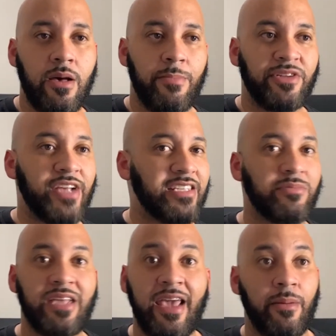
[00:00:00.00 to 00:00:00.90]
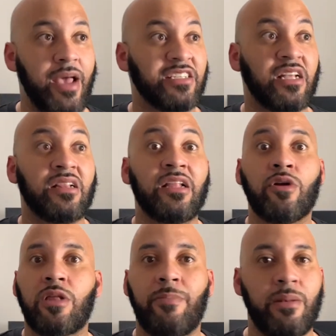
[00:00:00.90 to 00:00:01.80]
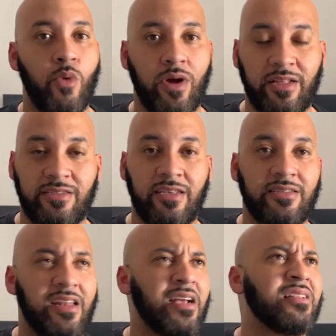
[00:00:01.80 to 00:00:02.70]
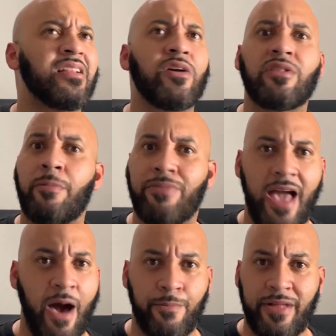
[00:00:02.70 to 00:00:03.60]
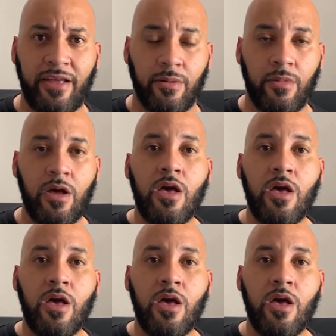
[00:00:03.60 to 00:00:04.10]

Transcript: But Jason Tatum has clearly been more consistent and clearly outplayed him.